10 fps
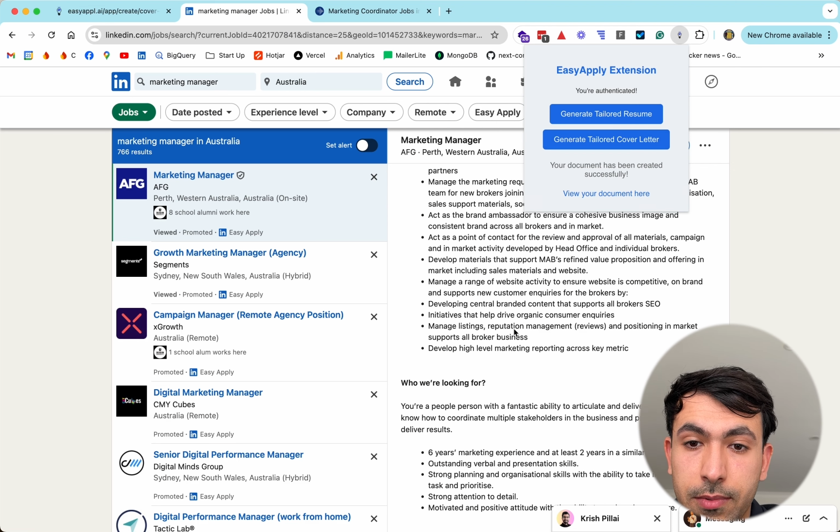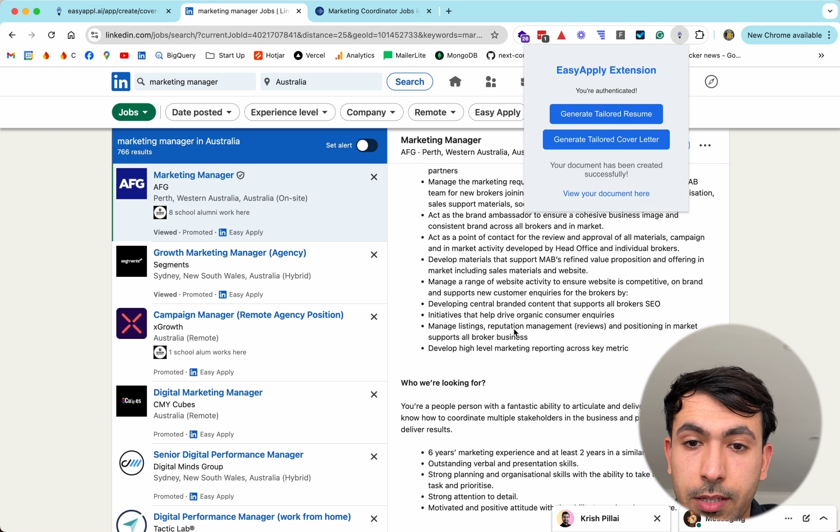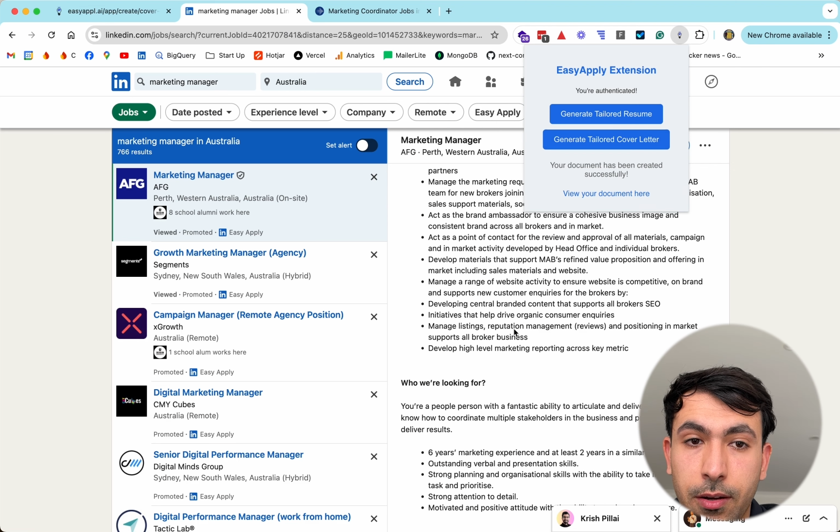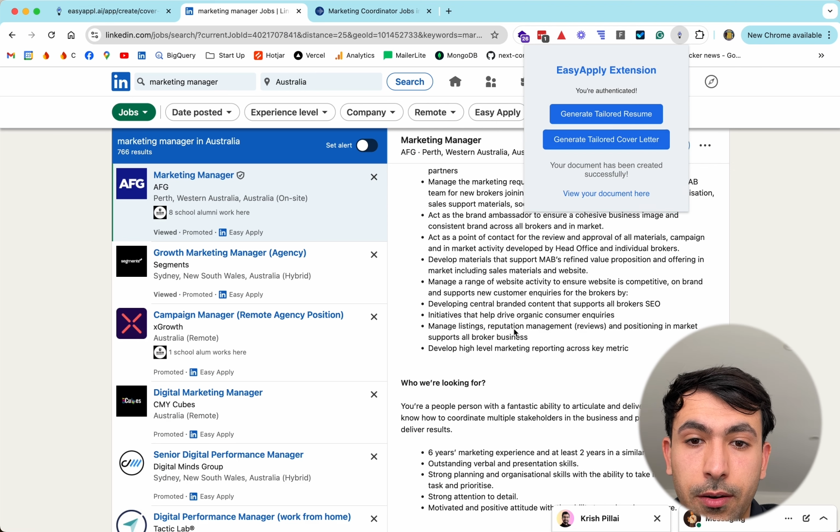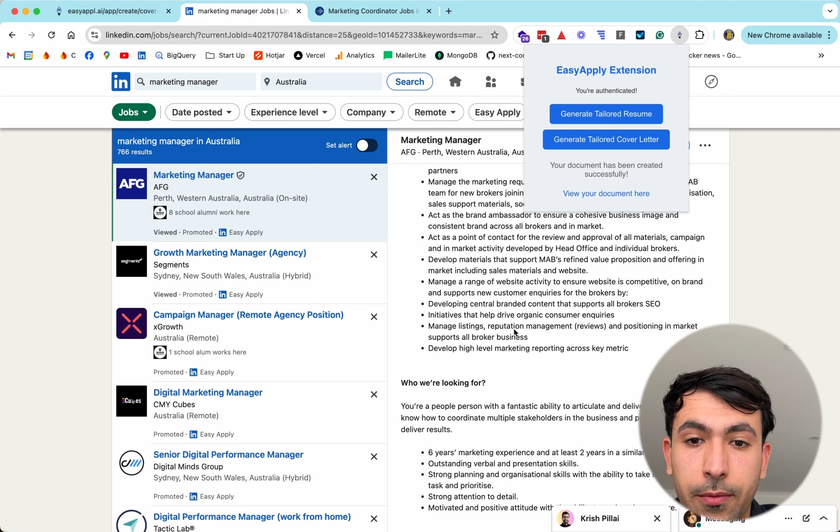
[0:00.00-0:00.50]

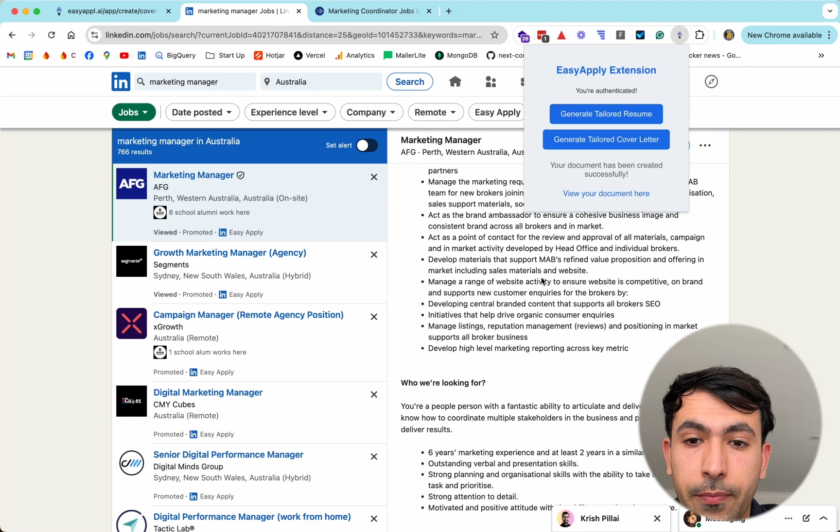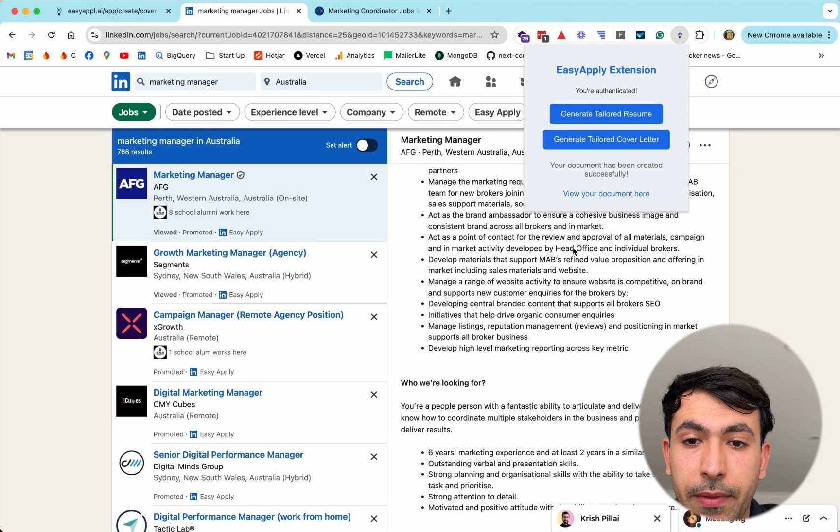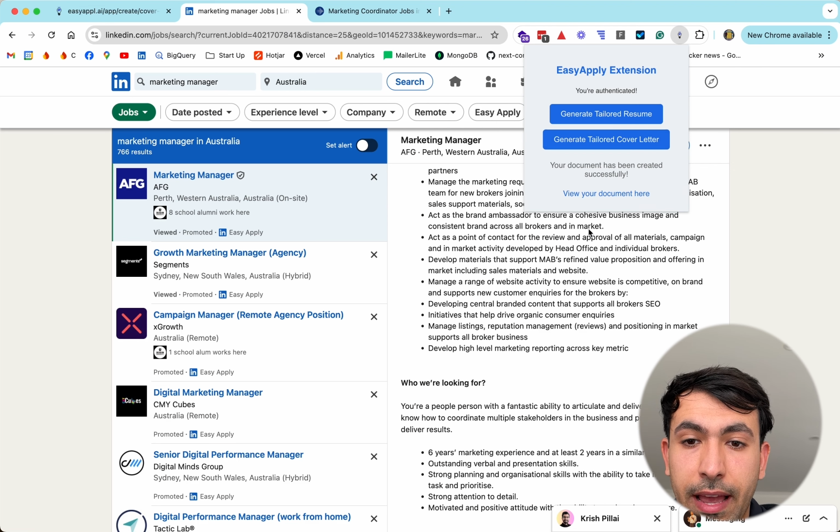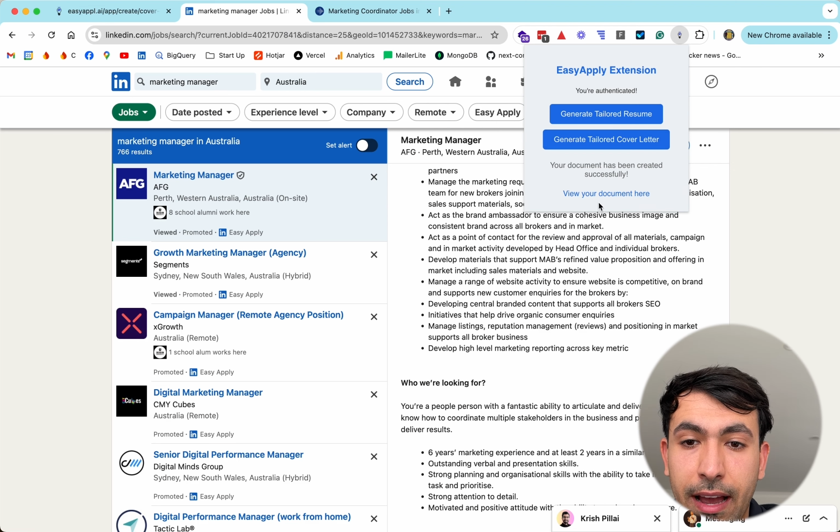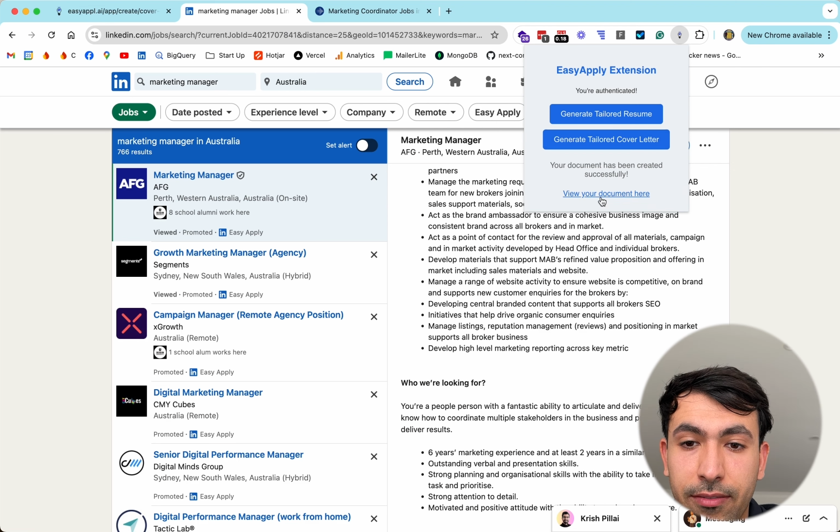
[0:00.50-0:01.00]
So
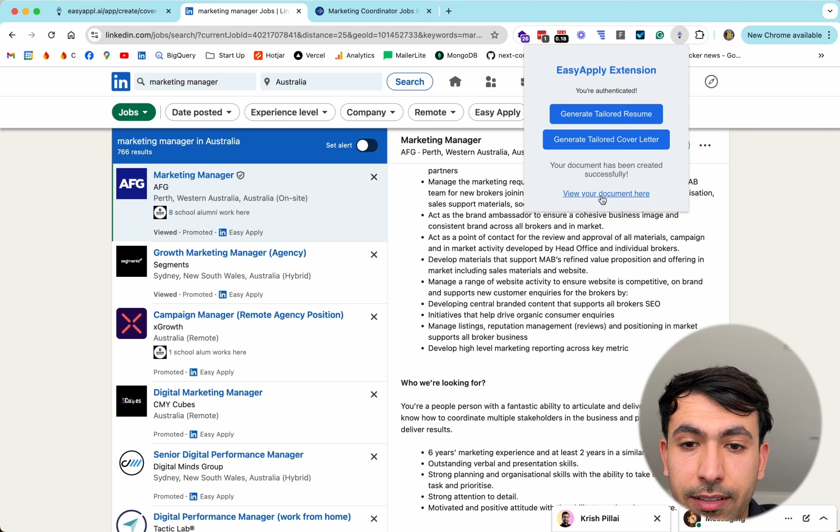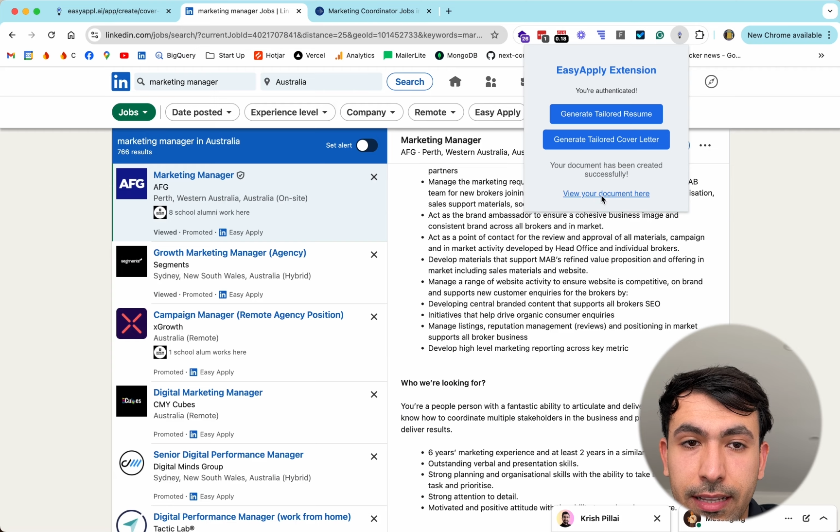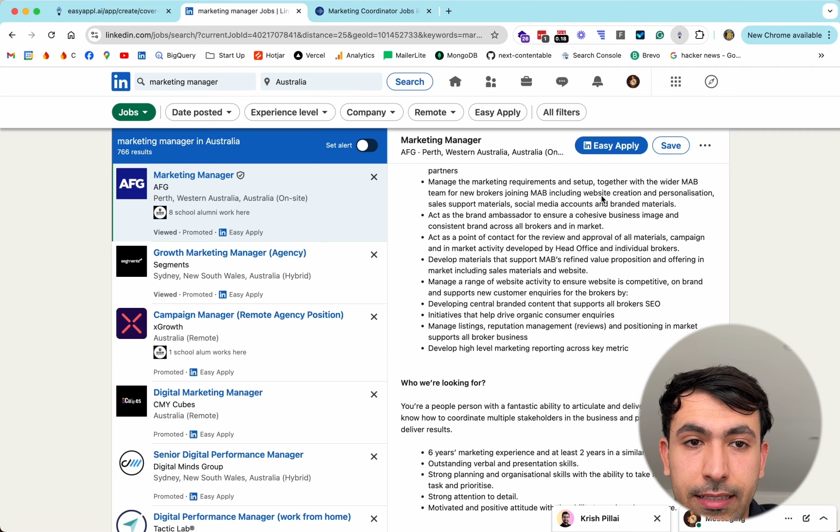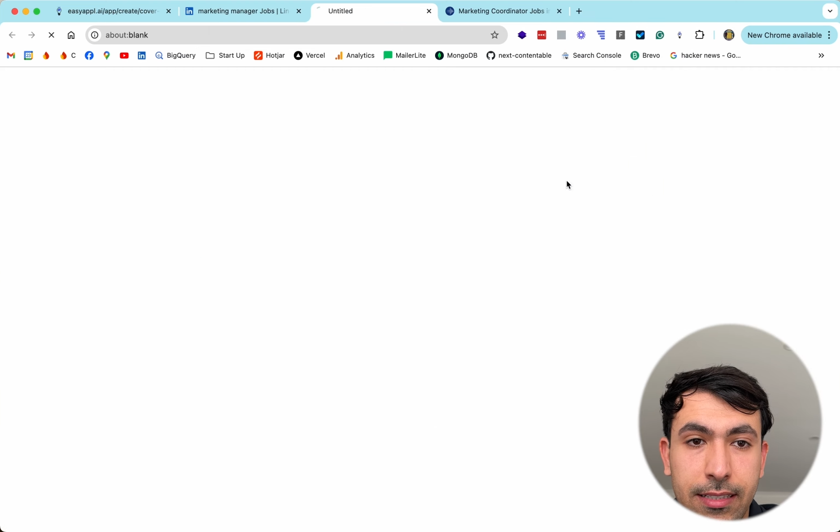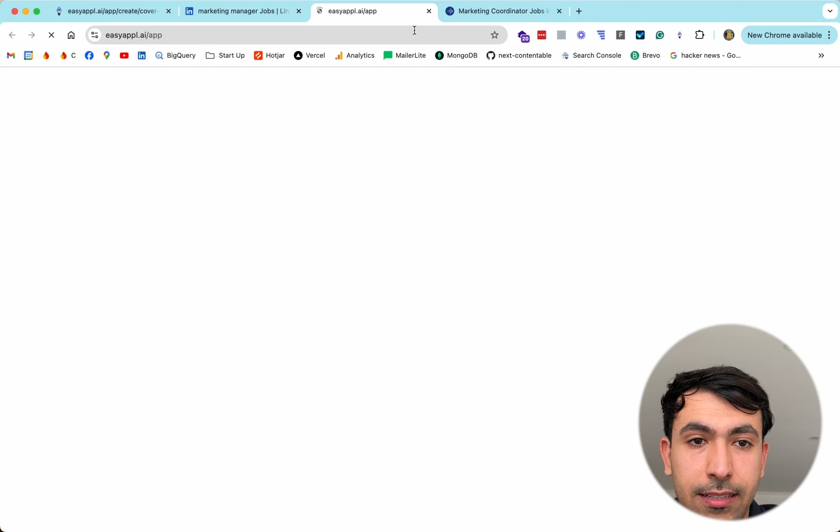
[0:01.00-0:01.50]
after
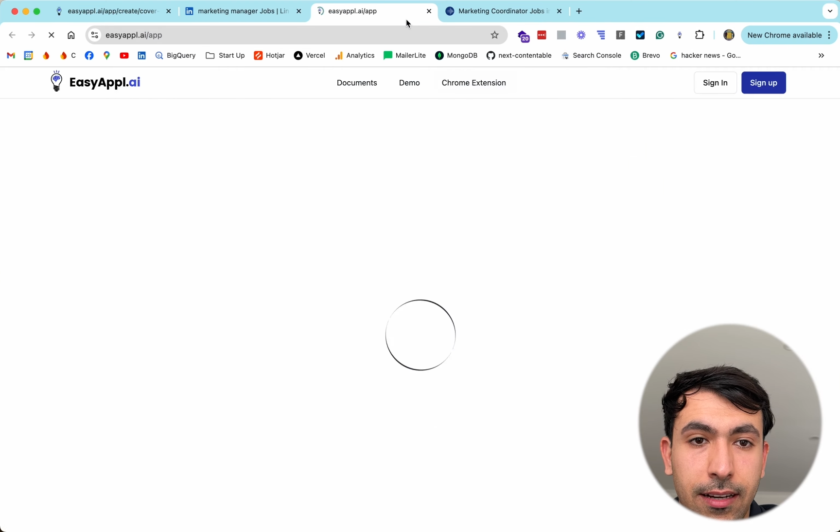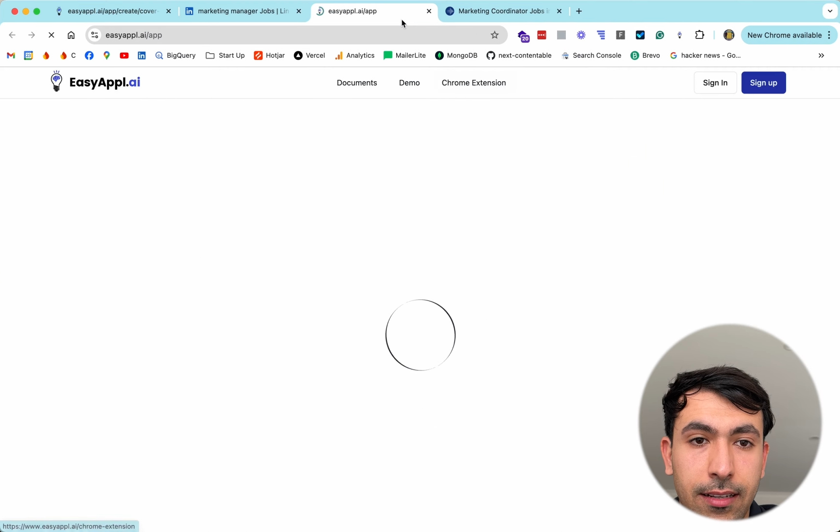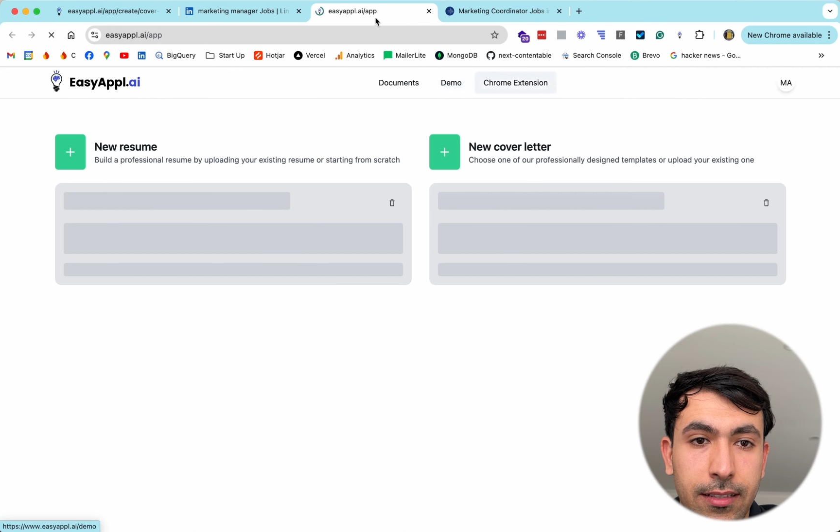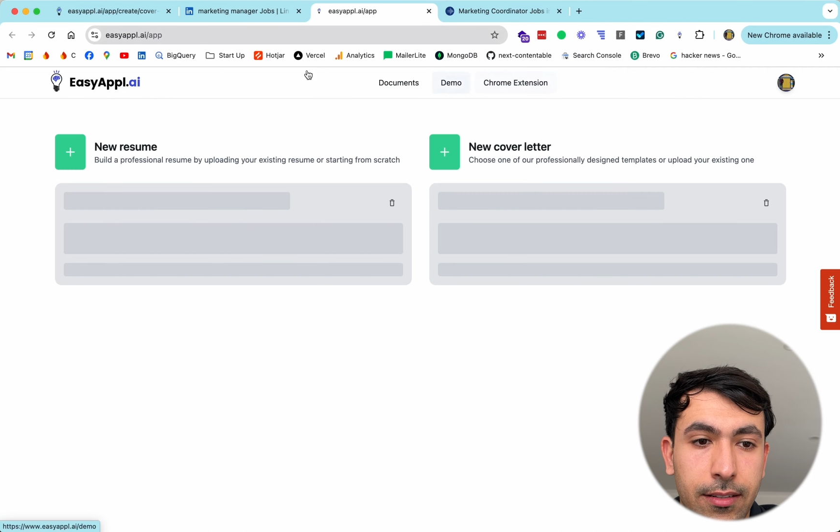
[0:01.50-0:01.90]
that's done,